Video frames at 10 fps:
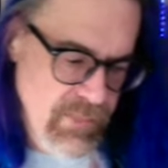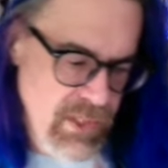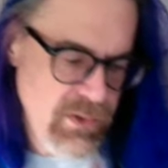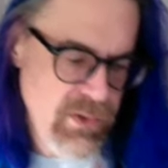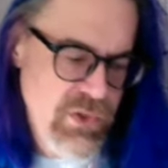
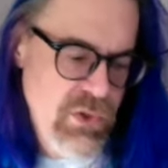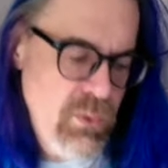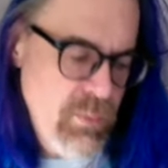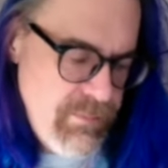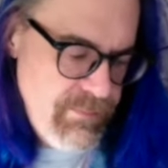
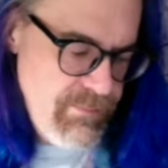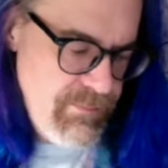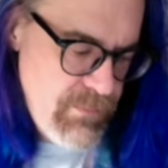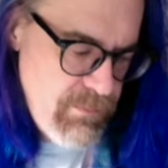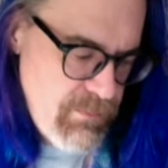So,
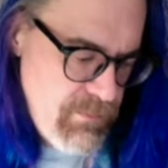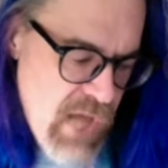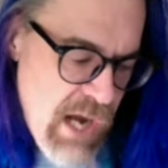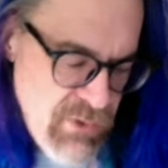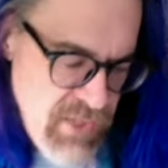
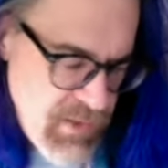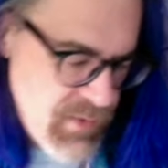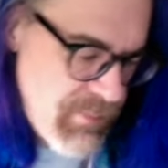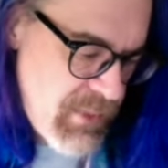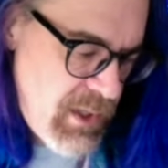Socrates.
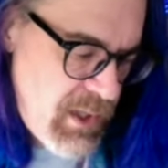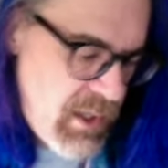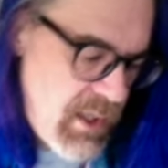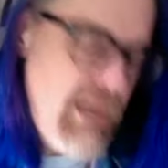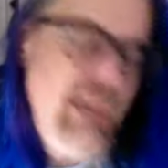
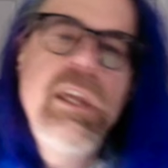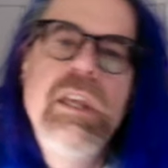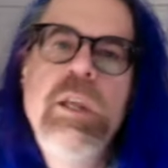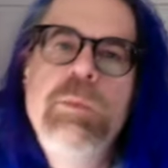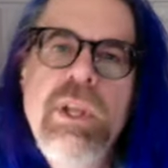
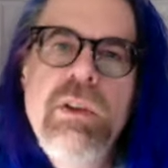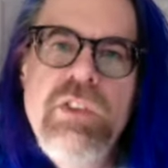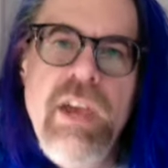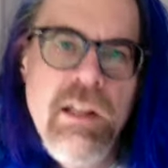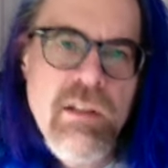In Plato's
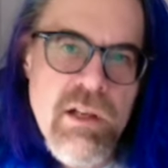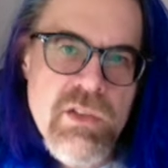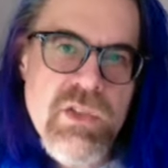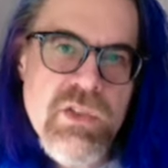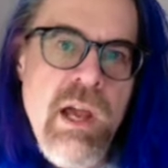dialogues,
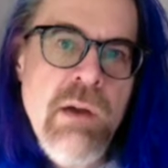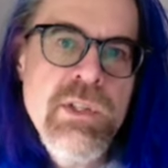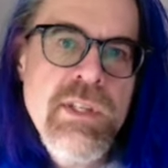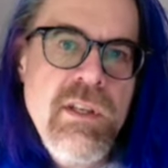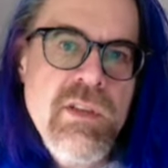
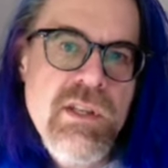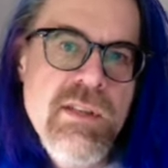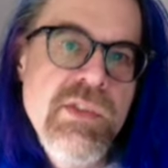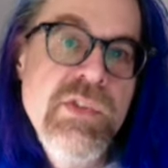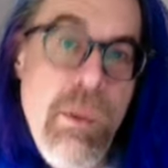Socrates
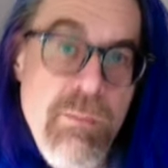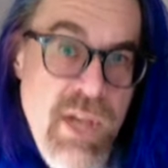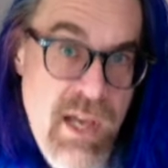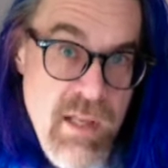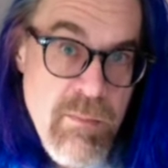is
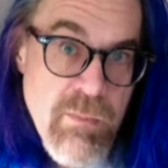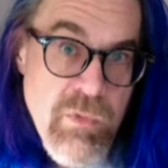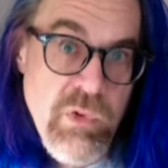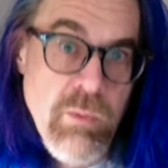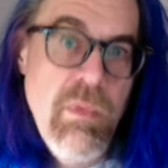
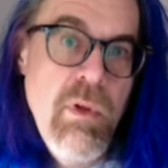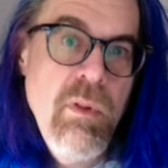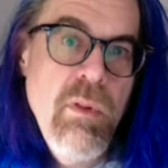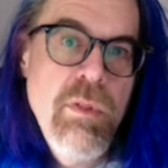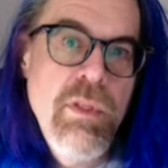sometimes
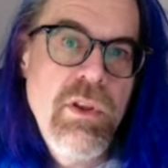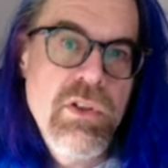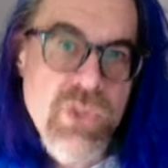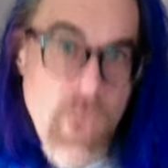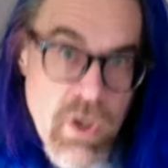the
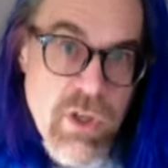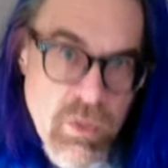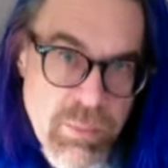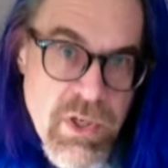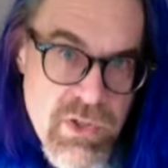historical
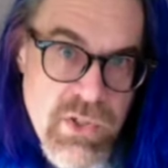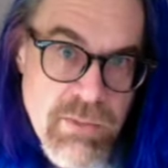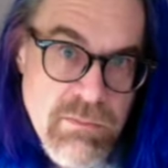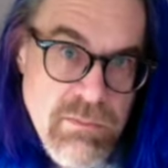person